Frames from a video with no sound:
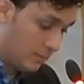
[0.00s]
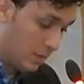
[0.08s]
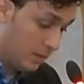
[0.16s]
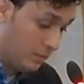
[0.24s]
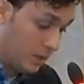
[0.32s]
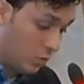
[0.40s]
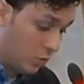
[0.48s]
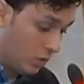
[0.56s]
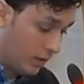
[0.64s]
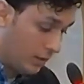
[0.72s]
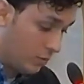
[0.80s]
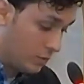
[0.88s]
that might be
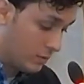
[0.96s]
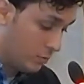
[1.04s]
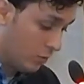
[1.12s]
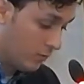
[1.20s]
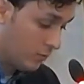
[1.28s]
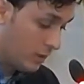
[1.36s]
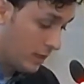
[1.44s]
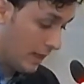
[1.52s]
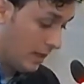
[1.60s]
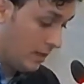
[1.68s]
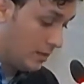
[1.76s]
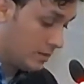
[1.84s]
correlated with support for
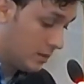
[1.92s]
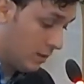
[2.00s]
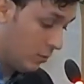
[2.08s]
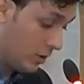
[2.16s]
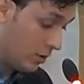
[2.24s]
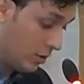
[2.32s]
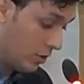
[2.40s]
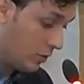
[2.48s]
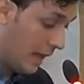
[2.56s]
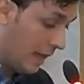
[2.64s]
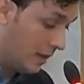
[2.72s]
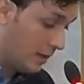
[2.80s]
the candidates and whether the
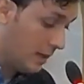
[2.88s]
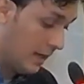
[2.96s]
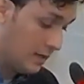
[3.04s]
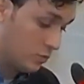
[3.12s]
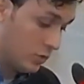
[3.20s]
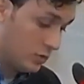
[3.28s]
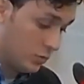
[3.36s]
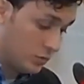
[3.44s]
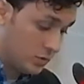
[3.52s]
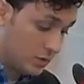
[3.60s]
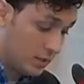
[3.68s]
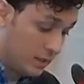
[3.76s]
locality has
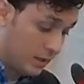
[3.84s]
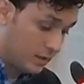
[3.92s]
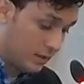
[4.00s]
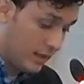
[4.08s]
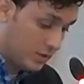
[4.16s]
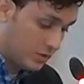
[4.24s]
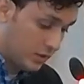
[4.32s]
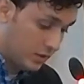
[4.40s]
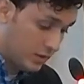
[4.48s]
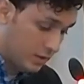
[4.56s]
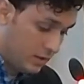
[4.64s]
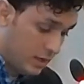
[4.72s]
resources to conduct
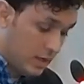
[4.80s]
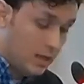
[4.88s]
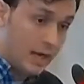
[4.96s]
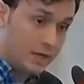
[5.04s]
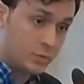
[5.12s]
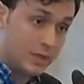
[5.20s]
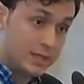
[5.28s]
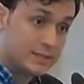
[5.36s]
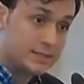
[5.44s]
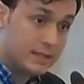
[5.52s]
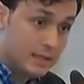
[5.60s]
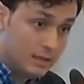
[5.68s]
election. As we
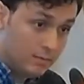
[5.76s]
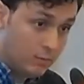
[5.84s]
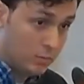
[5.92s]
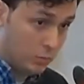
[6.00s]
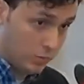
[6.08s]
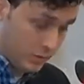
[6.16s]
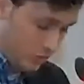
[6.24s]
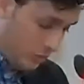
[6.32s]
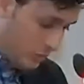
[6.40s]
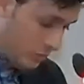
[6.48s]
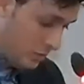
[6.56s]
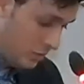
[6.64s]
can see from the
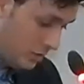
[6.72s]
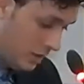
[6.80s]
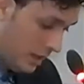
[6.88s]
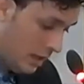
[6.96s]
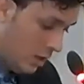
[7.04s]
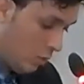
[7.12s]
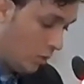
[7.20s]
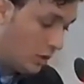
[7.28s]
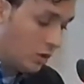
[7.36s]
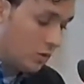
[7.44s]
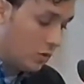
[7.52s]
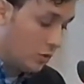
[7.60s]
results,
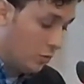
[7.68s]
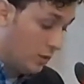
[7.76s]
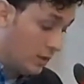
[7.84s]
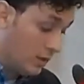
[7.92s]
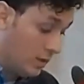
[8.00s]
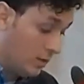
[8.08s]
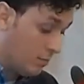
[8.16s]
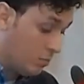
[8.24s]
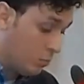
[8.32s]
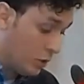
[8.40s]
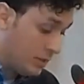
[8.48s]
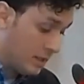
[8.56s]
one can conclude that
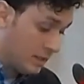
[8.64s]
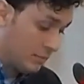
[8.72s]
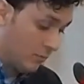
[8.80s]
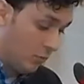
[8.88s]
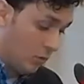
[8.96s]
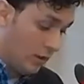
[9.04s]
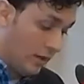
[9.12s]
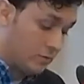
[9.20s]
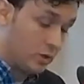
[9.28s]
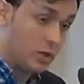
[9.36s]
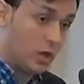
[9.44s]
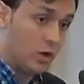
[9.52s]
the precincts before
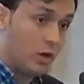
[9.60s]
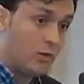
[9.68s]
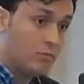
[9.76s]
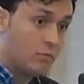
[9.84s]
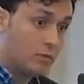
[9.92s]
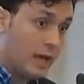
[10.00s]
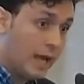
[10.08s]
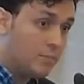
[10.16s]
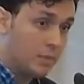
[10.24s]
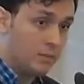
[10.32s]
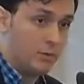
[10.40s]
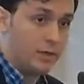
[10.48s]
and after the cutoff
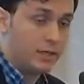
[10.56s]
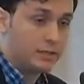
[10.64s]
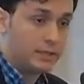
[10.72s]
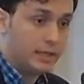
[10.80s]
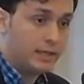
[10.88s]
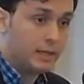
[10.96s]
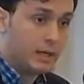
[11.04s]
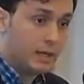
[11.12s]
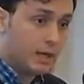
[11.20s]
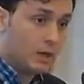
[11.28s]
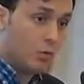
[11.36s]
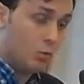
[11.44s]
can be predicted,
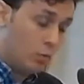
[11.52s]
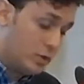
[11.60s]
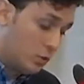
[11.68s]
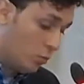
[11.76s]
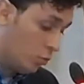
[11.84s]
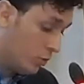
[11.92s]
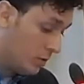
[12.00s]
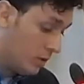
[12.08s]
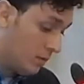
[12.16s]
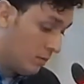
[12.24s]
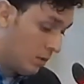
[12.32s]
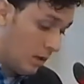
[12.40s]
which
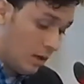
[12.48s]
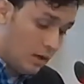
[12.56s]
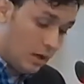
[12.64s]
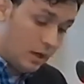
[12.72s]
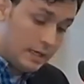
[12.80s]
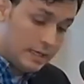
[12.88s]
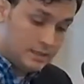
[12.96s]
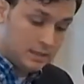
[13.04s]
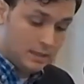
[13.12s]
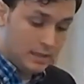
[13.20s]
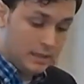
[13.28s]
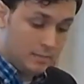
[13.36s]
would
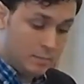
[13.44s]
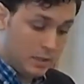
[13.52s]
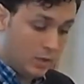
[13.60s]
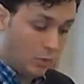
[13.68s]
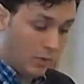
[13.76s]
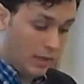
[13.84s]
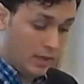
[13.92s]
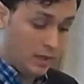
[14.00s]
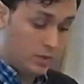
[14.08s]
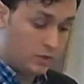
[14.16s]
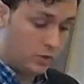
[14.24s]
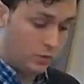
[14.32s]
easily be a
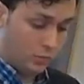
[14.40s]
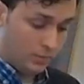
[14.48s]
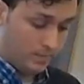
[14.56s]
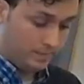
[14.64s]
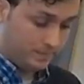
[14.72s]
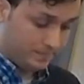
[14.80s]
way to